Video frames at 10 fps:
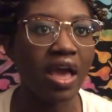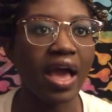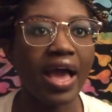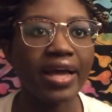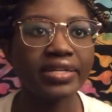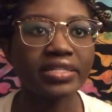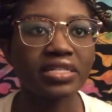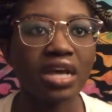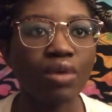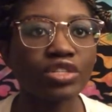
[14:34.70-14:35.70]

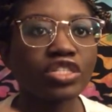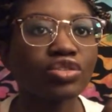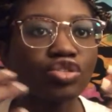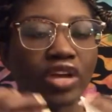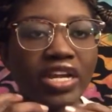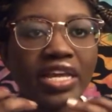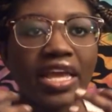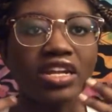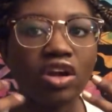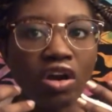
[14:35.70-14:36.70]
And I was still trying to
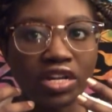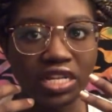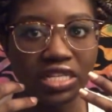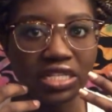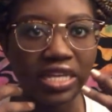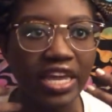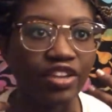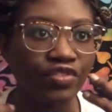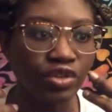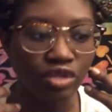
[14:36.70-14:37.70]
gain an audience and
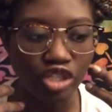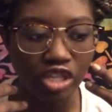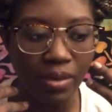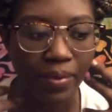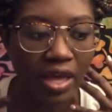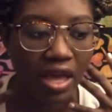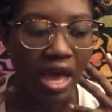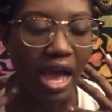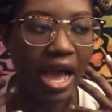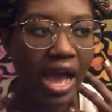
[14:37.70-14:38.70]
gain viewership.
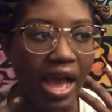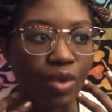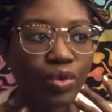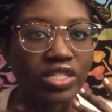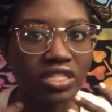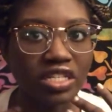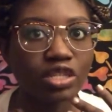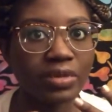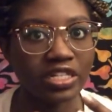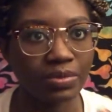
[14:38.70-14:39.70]
I would stick
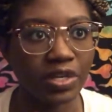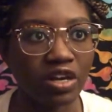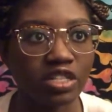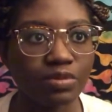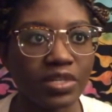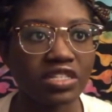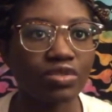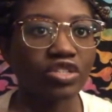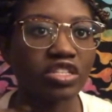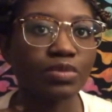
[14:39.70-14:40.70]
to my TBRs because
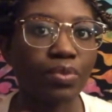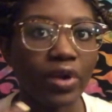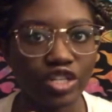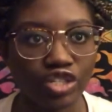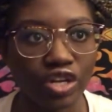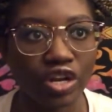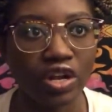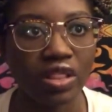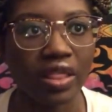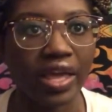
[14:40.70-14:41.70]
there was this pressure,
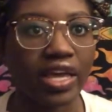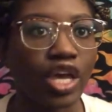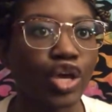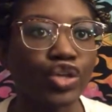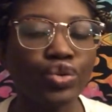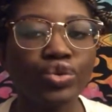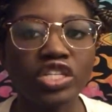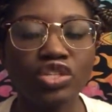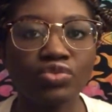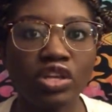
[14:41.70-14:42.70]
like, you
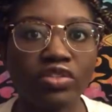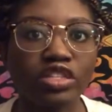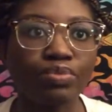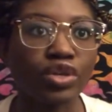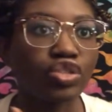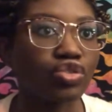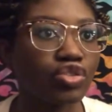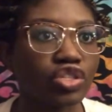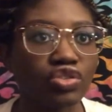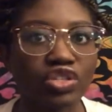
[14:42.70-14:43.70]
need to read all these books so you
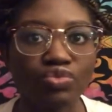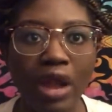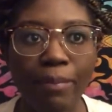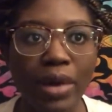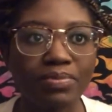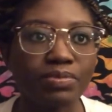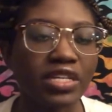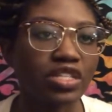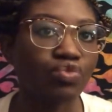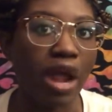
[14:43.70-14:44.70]
can do this wrap-ups
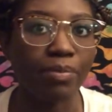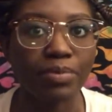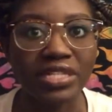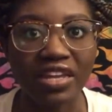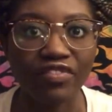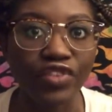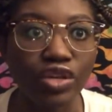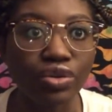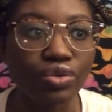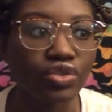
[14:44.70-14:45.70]
because wrap-ups get
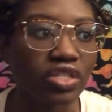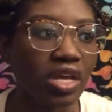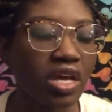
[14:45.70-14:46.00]
views